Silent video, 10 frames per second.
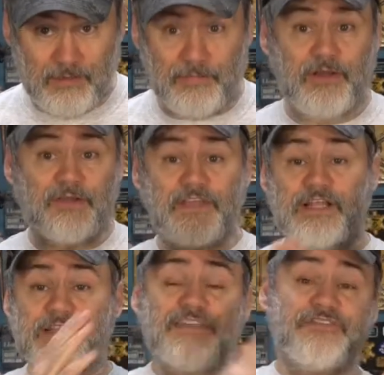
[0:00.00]
Because
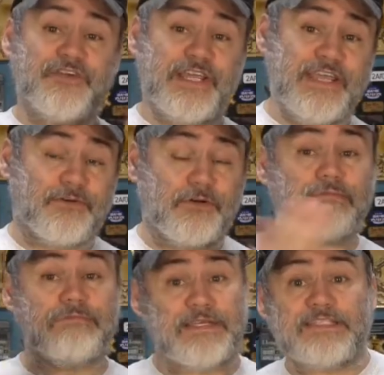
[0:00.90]
a lesser
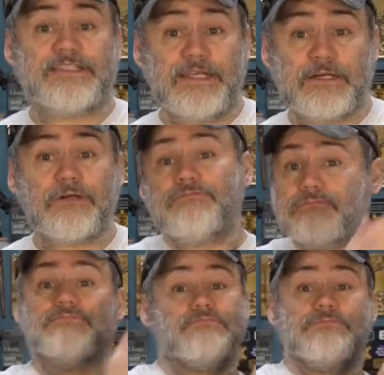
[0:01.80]
evil is
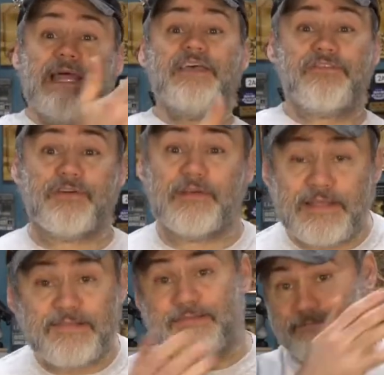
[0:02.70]
still lesser.
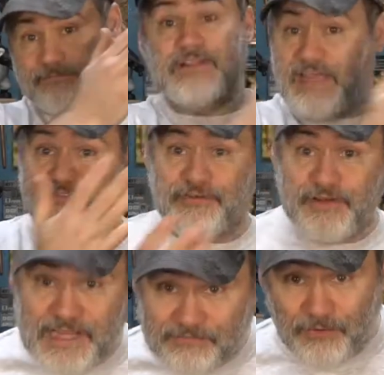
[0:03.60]
It's the
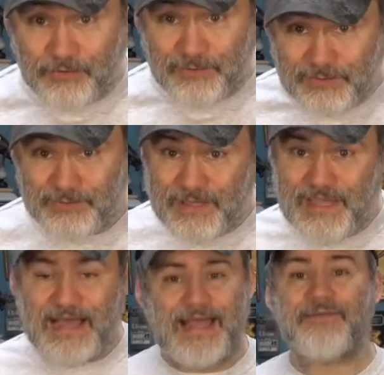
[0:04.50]
lesser evil.
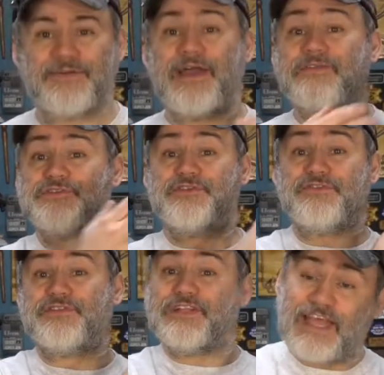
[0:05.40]
I would rather
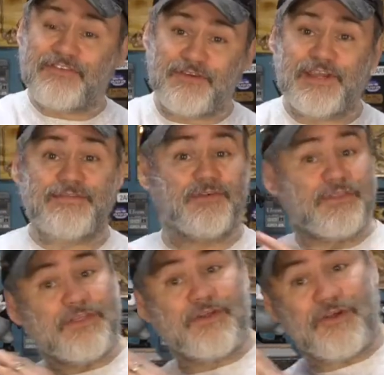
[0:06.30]
choose the lesser evil
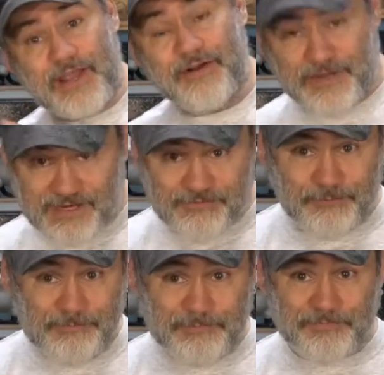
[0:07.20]
than the greater
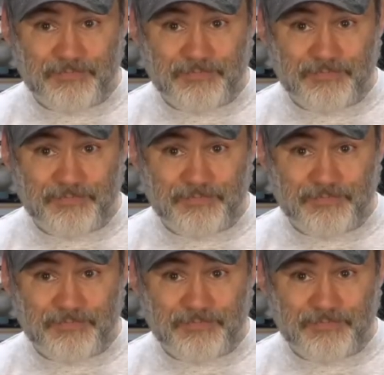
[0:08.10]
evil.